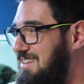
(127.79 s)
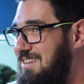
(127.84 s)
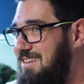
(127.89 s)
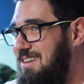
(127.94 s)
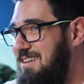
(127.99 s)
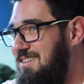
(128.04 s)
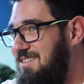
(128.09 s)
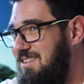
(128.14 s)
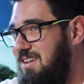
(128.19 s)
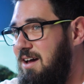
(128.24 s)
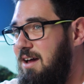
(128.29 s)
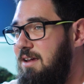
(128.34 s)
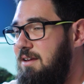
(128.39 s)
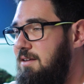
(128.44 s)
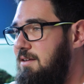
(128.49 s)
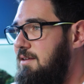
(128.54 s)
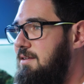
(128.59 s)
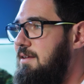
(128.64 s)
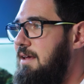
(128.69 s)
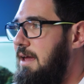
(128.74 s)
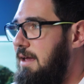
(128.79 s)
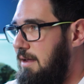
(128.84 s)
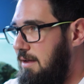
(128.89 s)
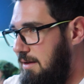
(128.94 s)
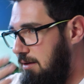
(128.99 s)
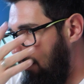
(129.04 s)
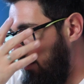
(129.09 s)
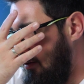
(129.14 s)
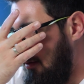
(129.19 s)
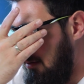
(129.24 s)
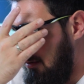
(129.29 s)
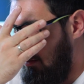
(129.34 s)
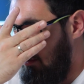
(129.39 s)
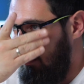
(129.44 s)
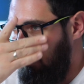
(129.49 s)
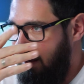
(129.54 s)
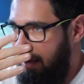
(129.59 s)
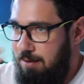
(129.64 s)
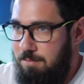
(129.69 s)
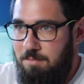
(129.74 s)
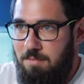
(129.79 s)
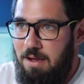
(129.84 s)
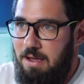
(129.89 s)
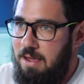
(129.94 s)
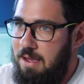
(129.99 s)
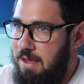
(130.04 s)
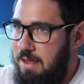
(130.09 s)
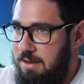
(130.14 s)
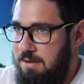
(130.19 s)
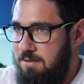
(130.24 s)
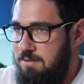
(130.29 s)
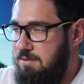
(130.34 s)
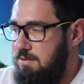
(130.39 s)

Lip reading: design the tank in my head